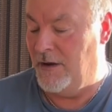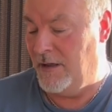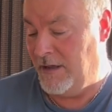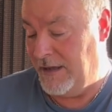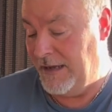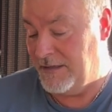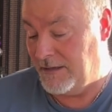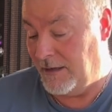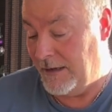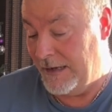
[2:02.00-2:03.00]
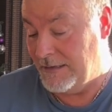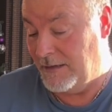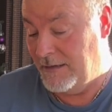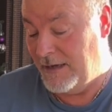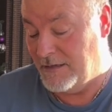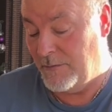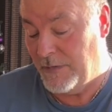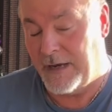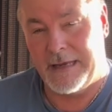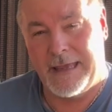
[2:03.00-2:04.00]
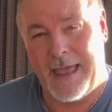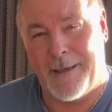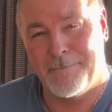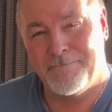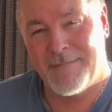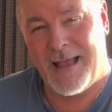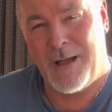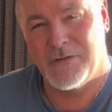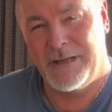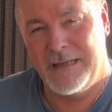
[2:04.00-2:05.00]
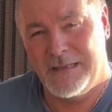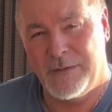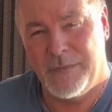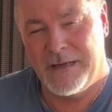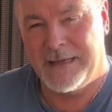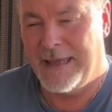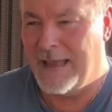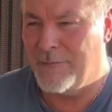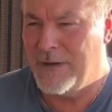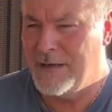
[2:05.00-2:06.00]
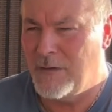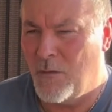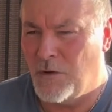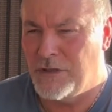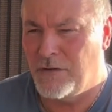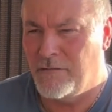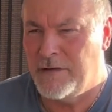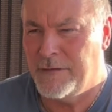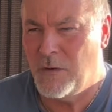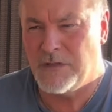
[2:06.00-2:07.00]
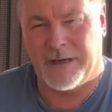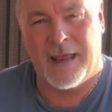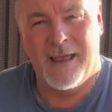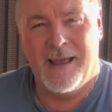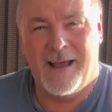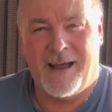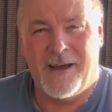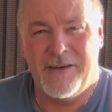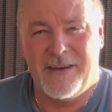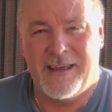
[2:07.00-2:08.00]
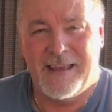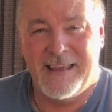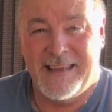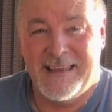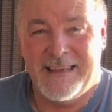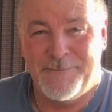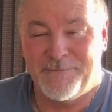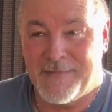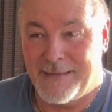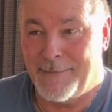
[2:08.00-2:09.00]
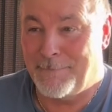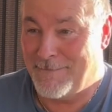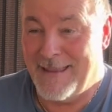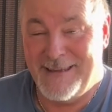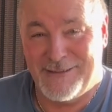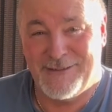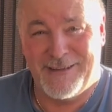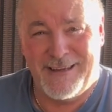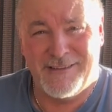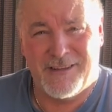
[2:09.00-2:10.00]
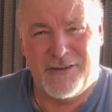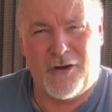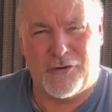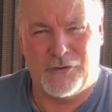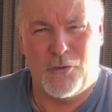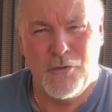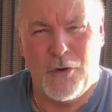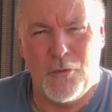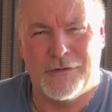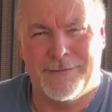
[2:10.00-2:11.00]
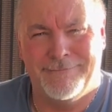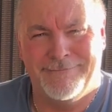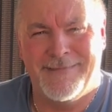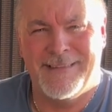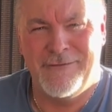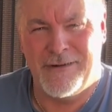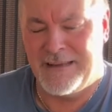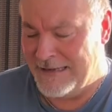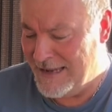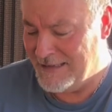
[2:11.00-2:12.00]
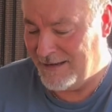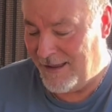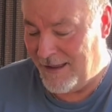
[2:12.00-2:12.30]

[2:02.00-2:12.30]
it's a decent bit of kit. Absolutely decent bit of kit. I've been watching other reviews on it. And it's the dog's doo-doos. It really is.